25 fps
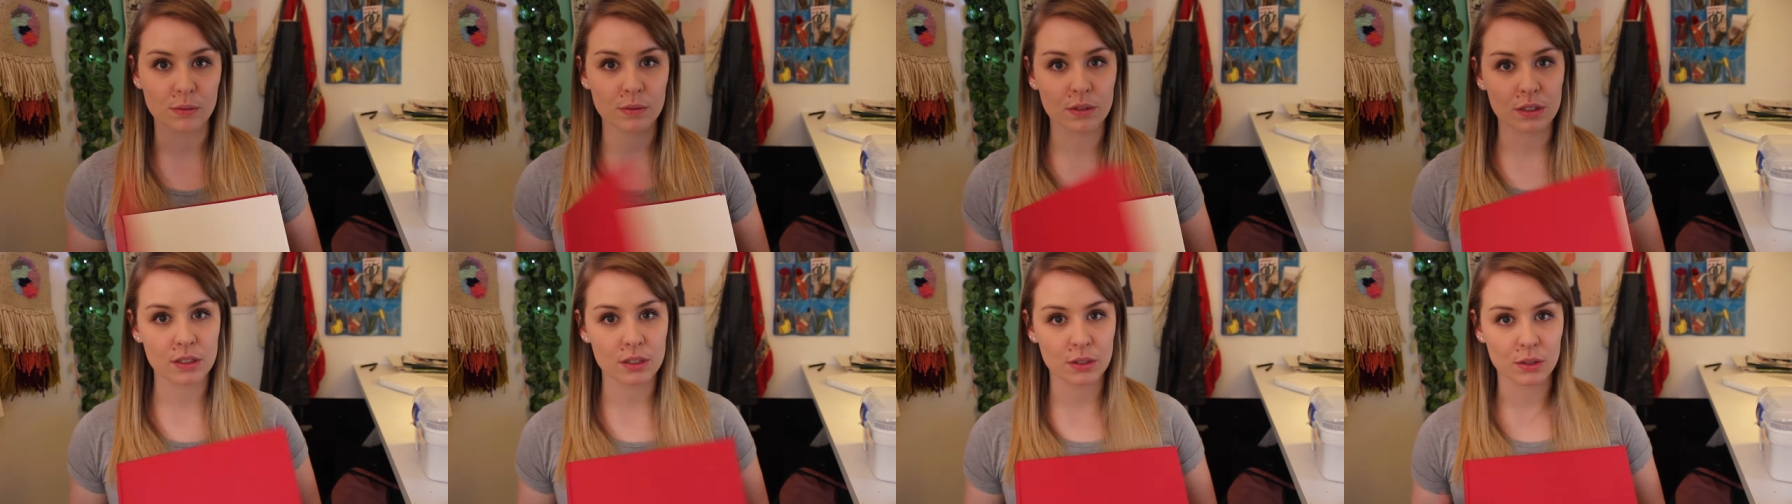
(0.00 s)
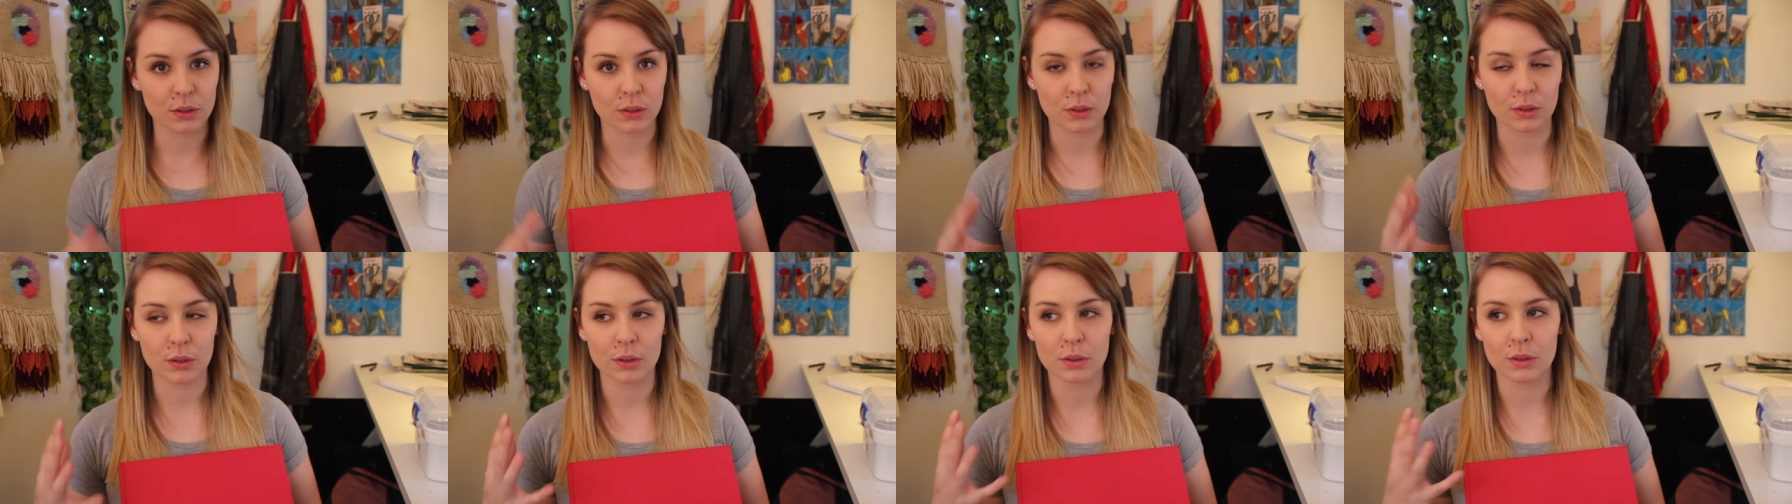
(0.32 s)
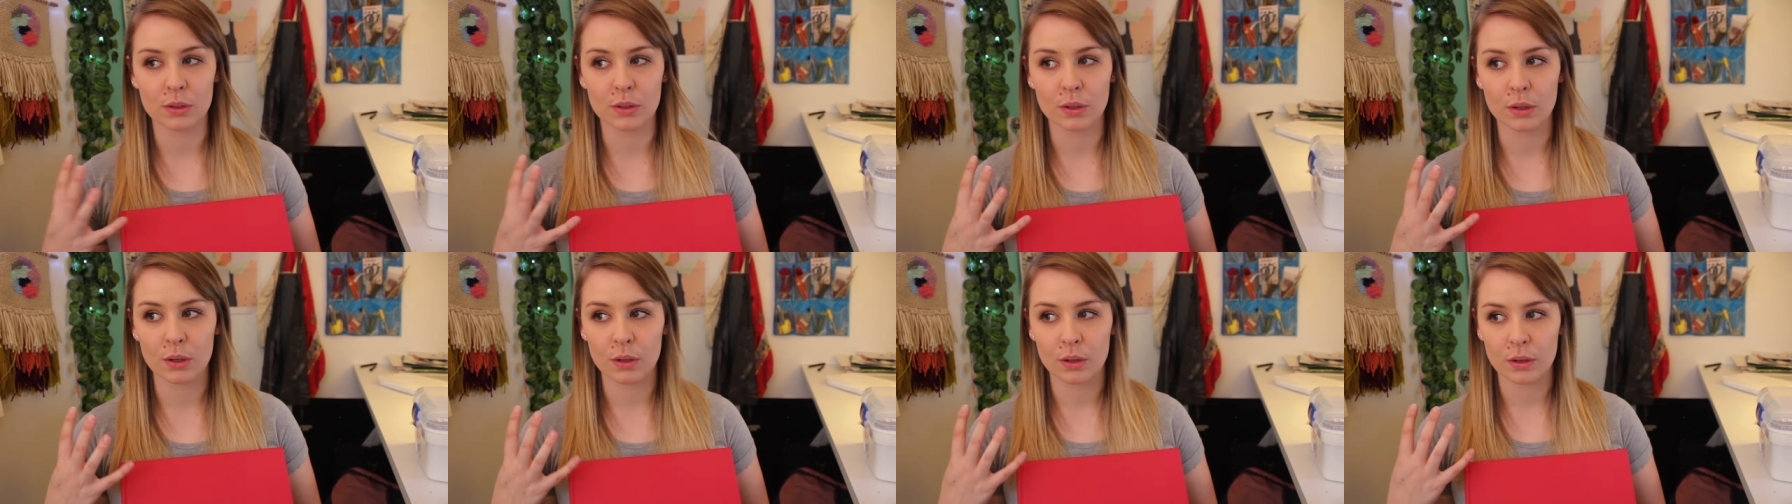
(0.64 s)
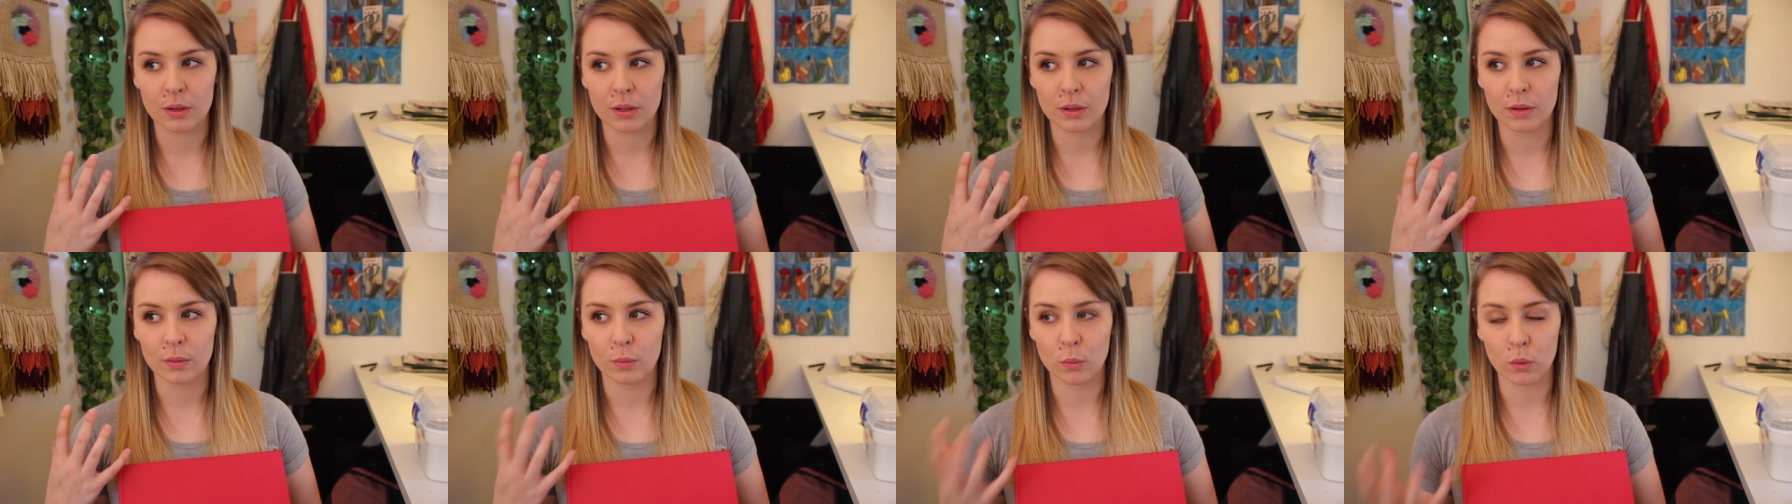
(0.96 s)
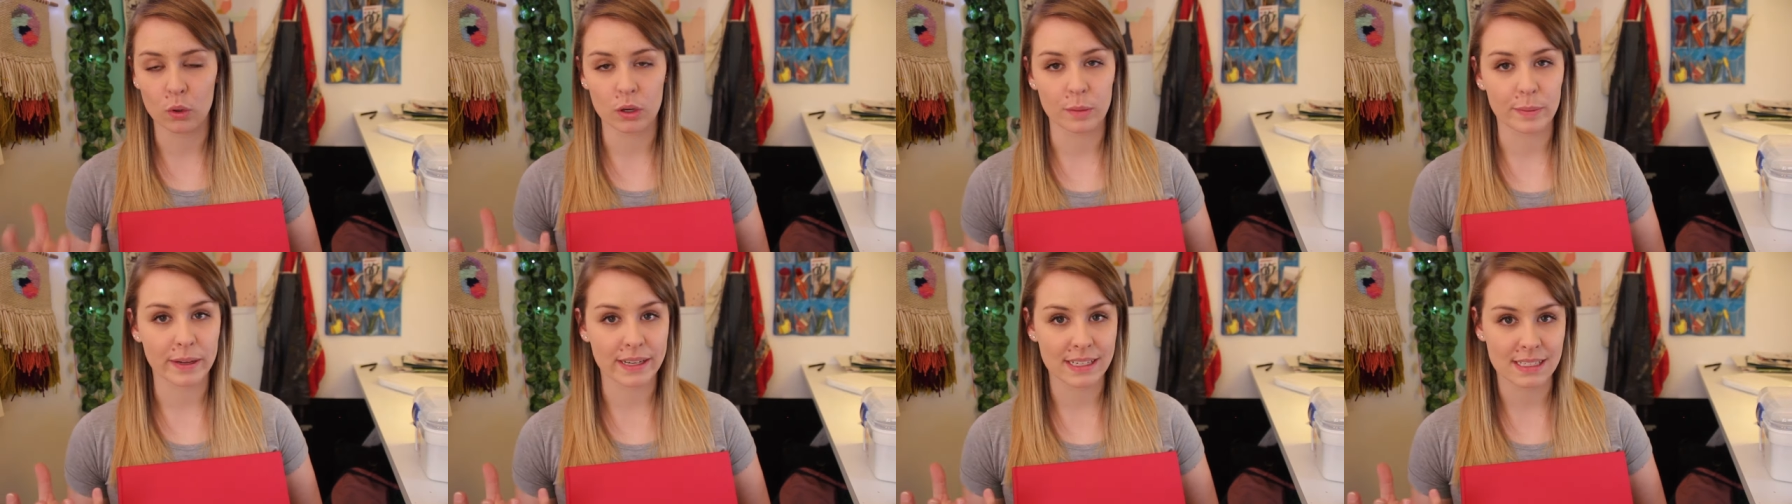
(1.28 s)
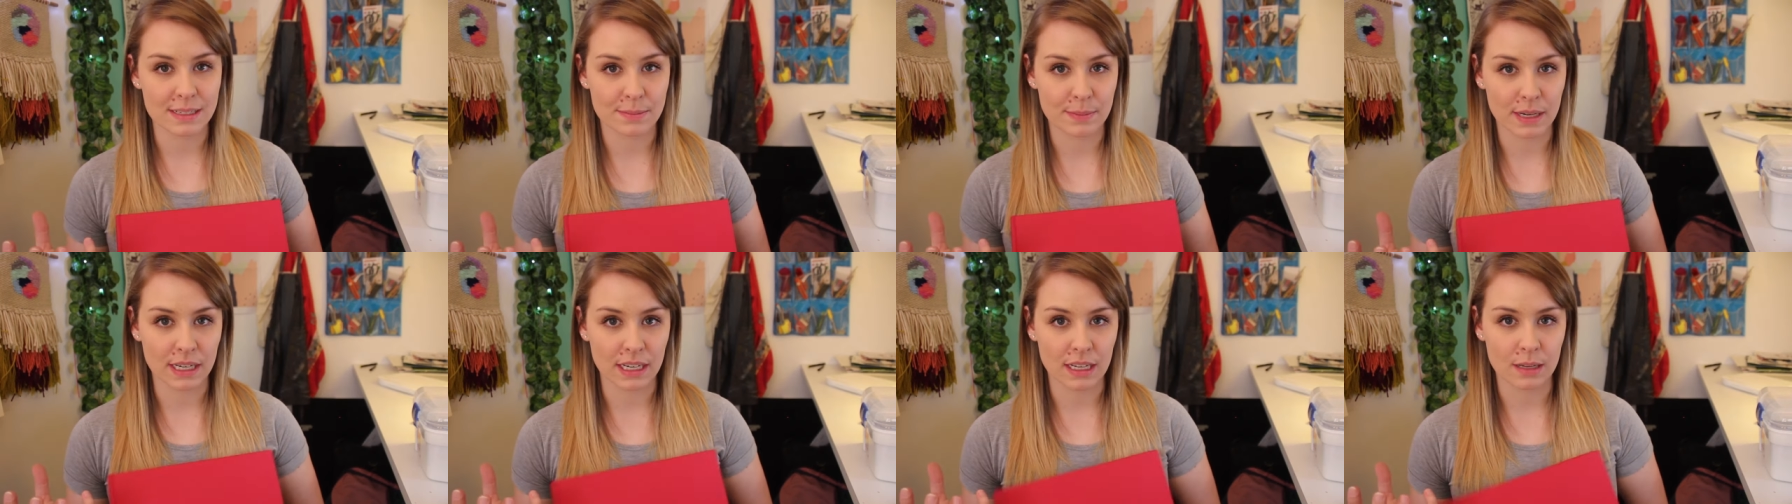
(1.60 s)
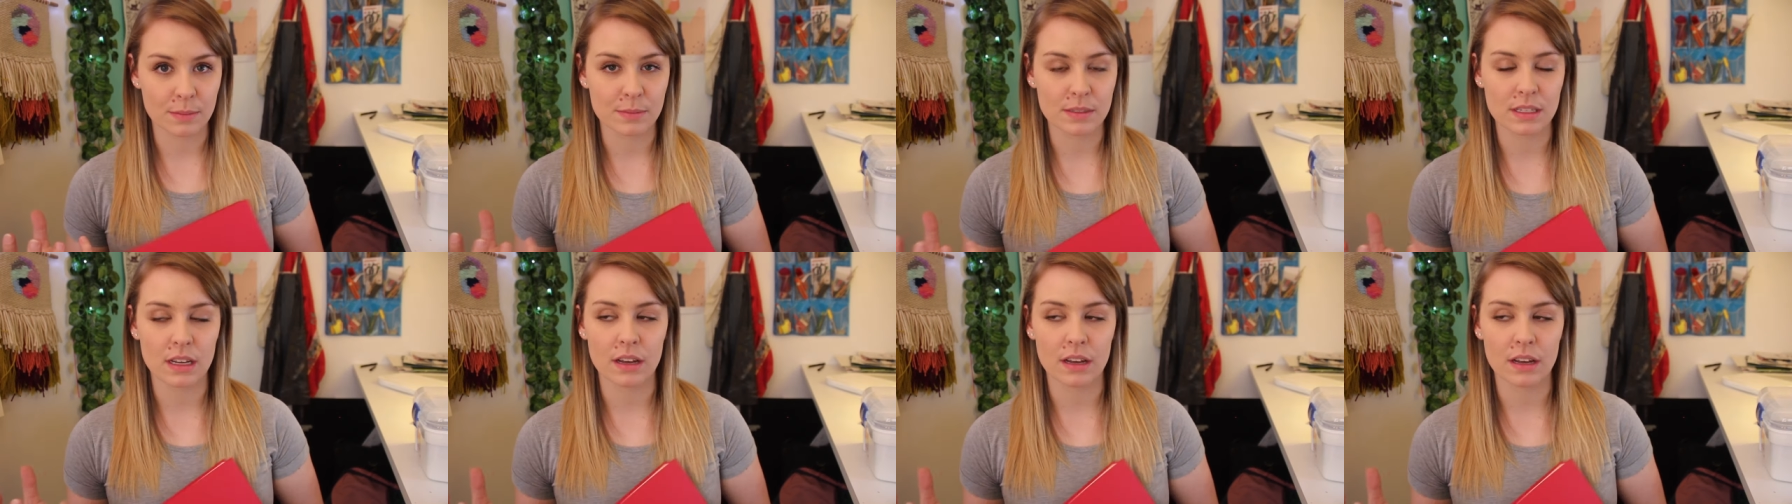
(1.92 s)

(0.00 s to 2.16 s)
to water-based mediums.